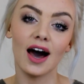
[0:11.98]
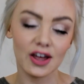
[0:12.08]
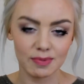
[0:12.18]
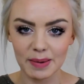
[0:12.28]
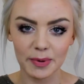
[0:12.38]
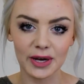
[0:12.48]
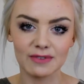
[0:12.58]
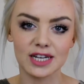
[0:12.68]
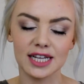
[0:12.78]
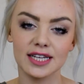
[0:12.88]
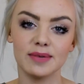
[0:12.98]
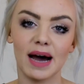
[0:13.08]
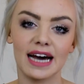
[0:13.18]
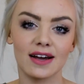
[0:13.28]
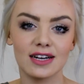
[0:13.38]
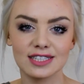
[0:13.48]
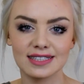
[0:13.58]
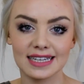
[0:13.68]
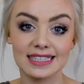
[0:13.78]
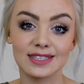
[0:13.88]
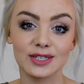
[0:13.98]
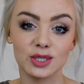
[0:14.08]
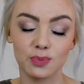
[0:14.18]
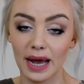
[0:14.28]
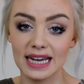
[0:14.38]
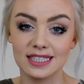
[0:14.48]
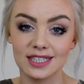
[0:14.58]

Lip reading: other people that have done them, and I just think it's a good way